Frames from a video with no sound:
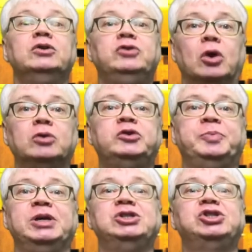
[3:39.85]
Don't
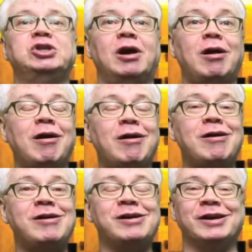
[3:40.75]
be
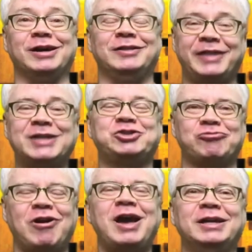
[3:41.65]
shy. That's
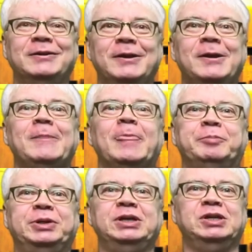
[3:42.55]
right.
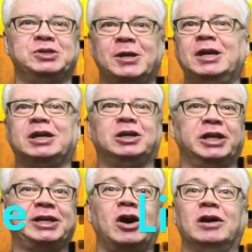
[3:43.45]
Please
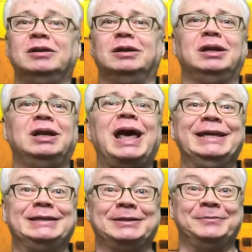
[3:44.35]
click on
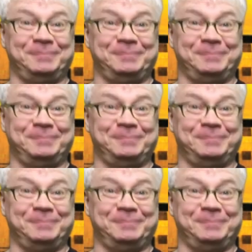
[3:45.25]
like.